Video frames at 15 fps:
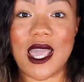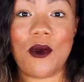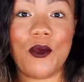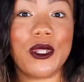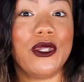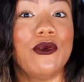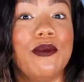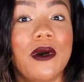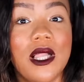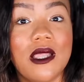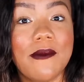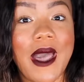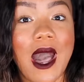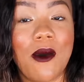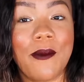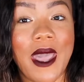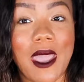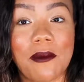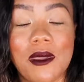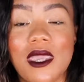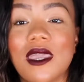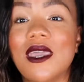And when you pull them out,
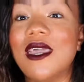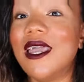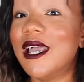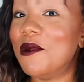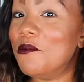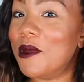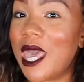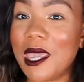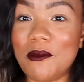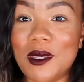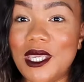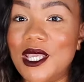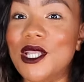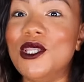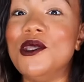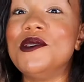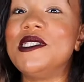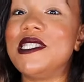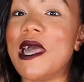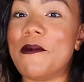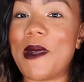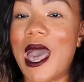baby, baby, you
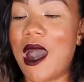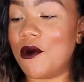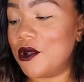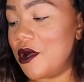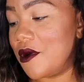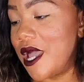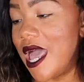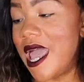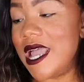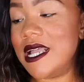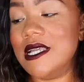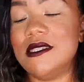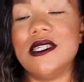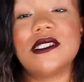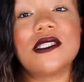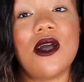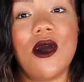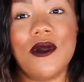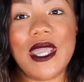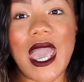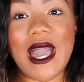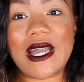step out, okay? This
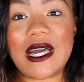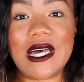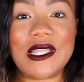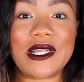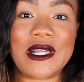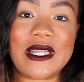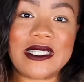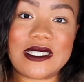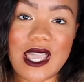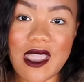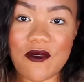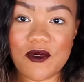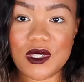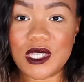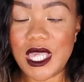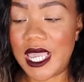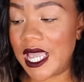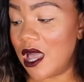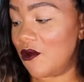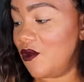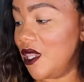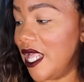cognac color is everything.
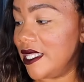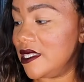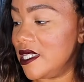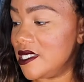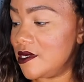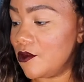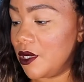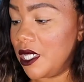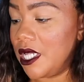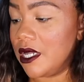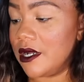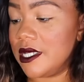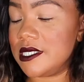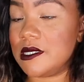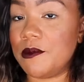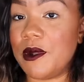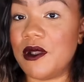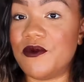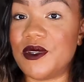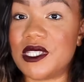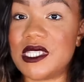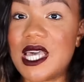I feel like this one here is the
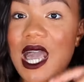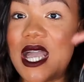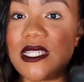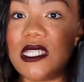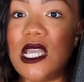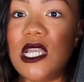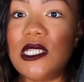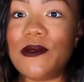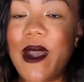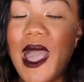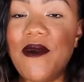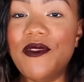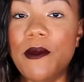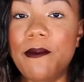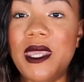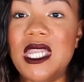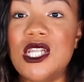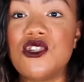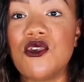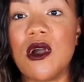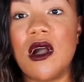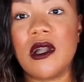perfect size. So I have the mini
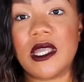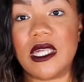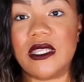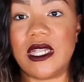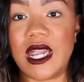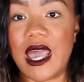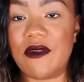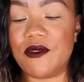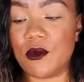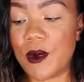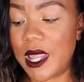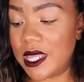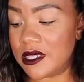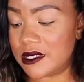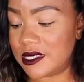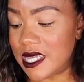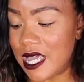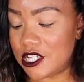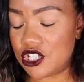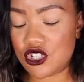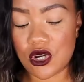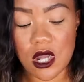trunk and then I have the regular
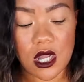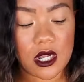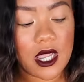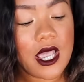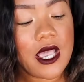size trunk.